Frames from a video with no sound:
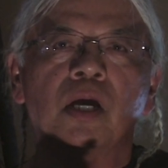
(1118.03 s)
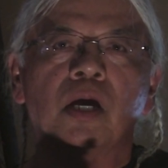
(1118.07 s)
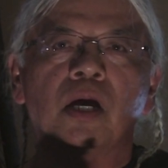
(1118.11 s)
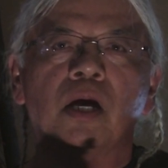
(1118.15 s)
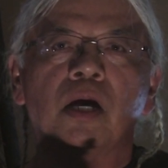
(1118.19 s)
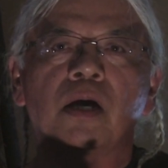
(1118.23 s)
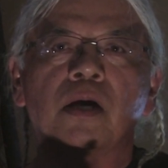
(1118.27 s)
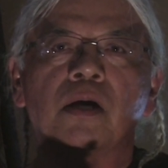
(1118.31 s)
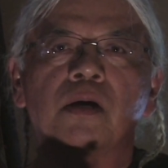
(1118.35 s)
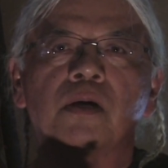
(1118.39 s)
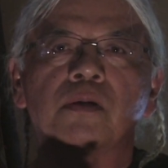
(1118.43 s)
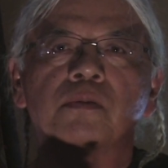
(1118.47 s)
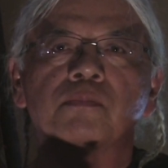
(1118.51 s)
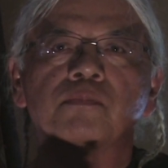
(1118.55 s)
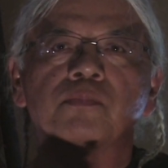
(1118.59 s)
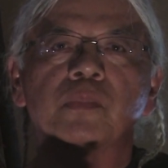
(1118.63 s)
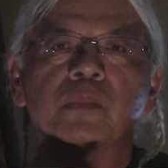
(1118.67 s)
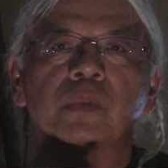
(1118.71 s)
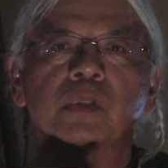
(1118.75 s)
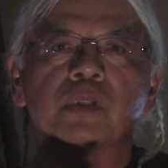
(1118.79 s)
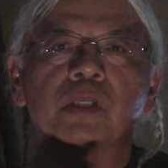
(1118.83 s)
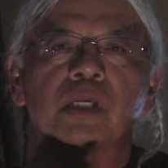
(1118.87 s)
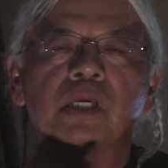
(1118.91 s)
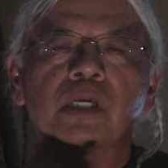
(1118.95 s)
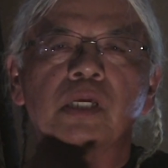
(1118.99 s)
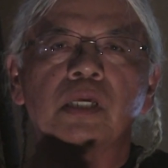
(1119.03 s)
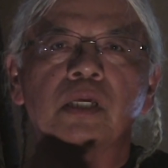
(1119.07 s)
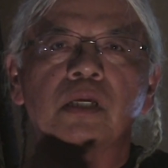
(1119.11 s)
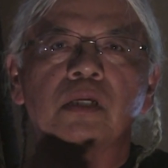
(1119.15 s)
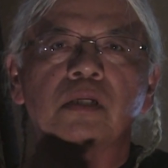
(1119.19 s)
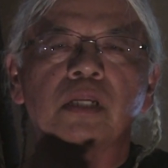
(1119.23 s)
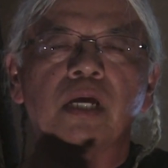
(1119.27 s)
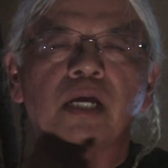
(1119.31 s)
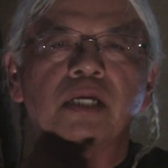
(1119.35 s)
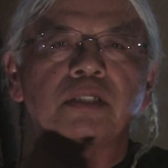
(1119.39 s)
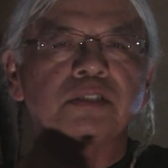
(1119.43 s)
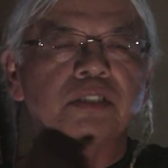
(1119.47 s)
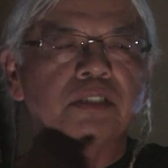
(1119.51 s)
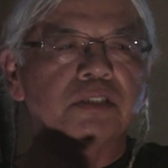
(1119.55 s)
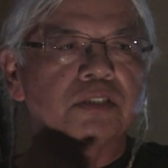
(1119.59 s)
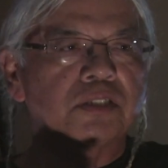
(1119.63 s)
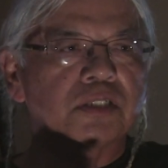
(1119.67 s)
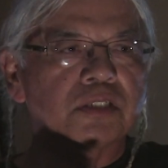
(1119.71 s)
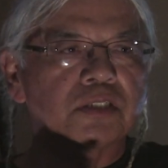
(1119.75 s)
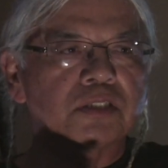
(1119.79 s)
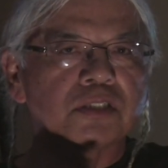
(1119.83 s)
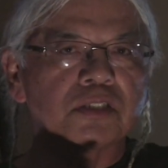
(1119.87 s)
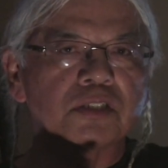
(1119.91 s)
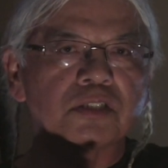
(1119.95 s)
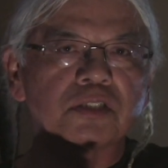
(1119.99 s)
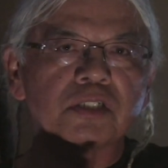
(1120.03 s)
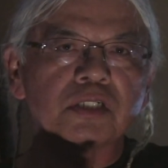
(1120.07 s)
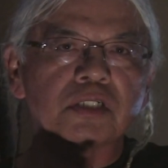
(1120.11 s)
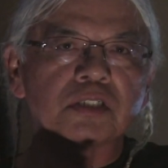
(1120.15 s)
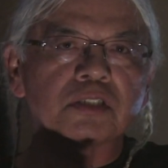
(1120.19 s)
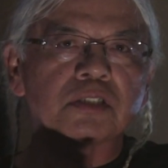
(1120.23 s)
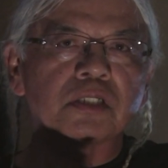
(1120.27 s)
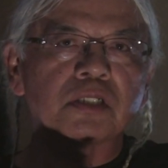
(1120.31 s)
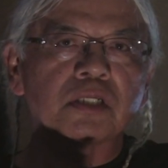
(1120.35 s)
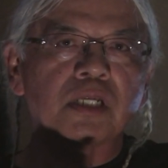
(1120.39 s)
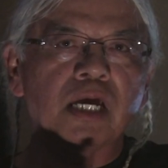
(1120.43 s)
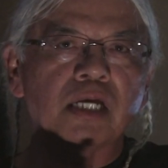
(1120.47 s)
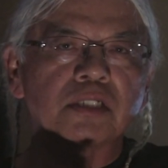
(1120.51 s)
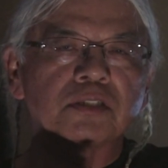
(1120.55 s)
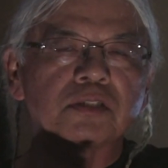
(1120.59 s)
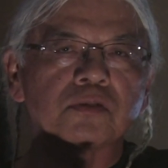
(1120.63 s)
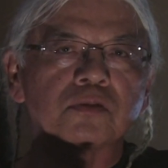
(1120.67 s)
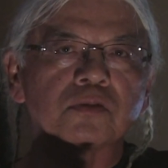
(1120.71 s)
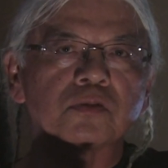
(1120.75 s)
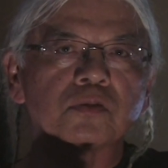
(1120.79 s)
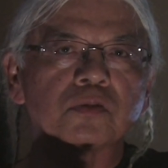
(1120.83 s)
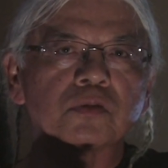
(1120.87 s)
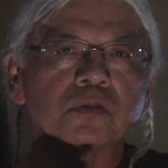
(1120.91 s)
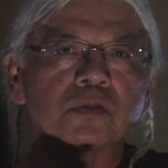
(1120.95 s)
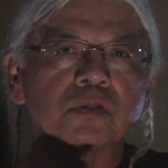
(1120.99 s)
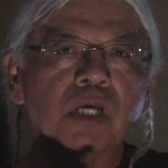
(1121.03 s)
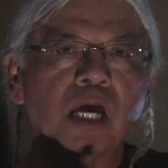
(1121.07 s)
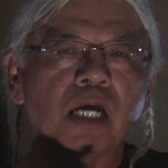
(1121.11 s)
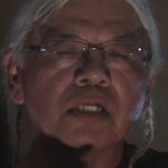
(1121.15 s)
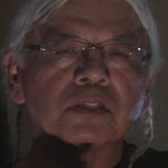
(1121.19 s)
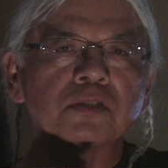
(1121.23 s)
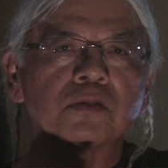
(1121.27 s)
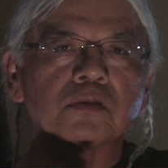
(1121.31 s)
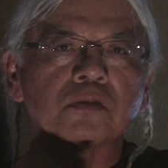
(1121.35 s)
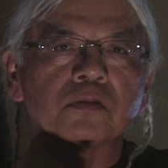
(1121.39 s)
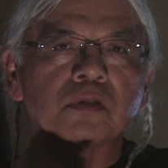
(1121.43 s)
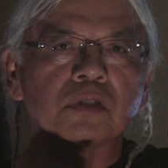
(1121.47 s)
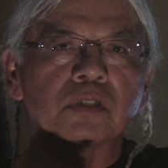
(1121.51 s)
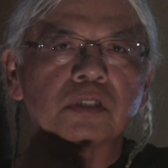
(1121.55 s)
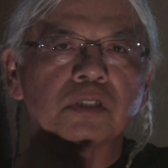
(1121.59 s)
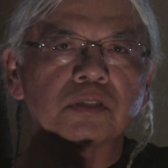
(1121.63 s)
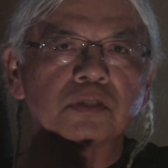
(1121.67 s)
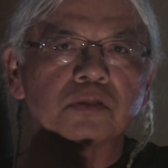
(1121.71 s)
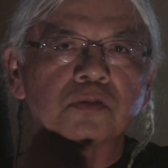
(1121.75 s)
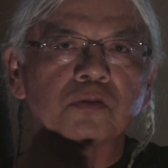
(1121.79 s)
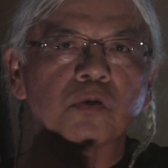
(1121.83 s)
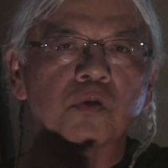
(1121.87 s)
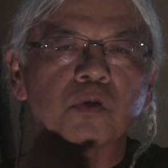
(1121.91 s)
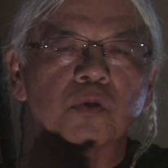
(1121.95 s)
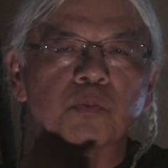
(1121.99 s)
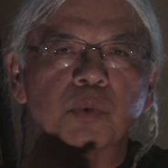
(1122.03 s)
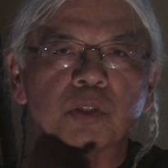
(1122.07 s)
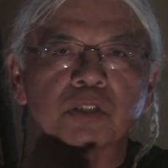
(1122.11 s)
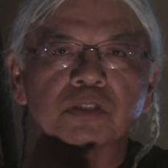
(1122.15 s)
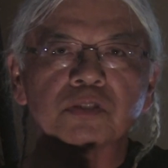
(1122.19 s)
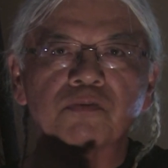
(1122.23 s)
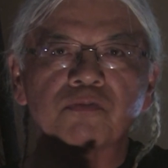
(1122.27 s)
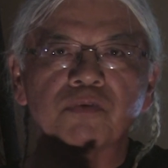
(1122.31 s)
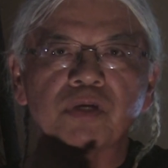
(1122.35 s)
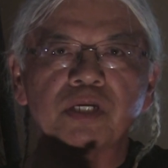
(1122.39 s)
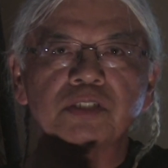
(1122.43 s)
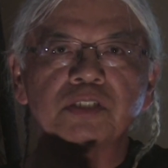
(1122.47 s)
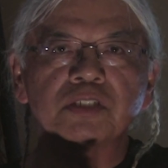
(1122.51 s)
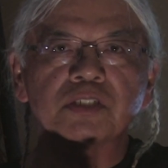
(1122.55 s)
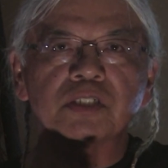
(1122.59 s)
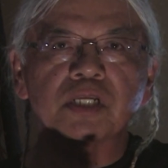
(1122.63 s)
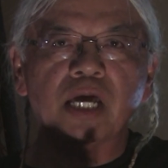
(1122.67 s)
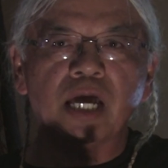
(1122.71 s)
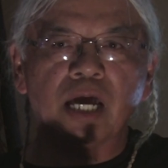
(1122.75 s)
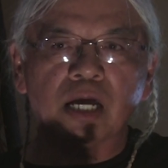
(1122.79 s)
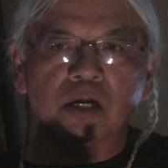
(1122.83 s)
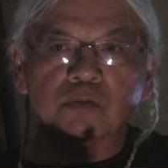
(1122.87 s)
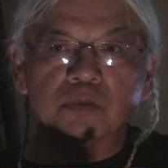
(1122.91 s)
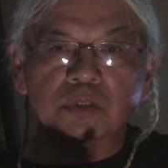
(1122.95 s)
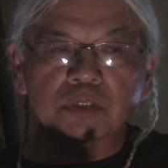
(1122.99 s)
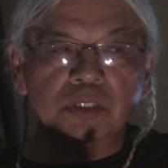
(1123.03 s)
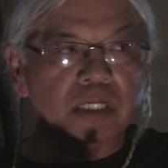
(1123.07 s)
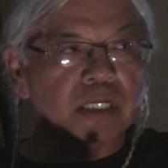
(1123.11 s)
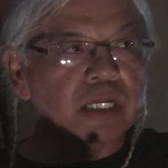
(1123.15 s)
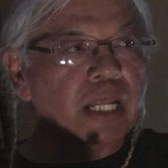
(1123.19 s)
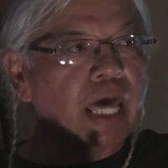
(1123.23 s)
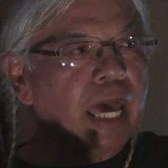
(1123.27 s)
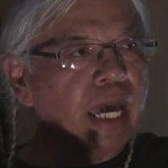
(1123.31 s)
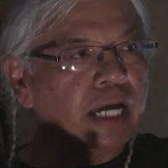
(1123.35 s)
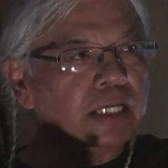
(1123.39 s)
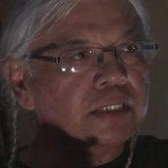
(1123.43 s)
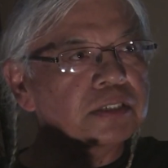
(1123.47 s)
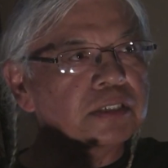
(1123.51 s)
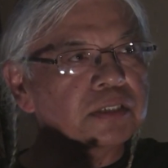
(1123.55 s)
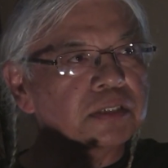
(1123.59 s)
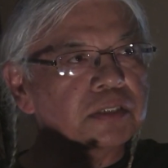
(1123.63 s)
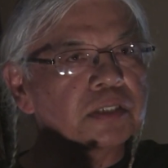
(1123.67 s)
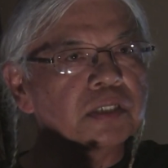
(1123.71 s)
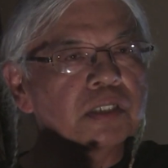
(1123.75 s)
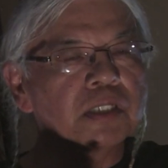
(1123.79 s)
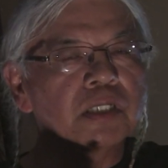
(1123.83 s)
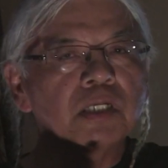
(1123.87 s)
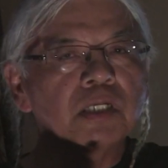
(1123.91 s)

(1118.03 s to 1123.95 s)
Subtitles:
In 1966, the National Historic Preservation Act was enacted,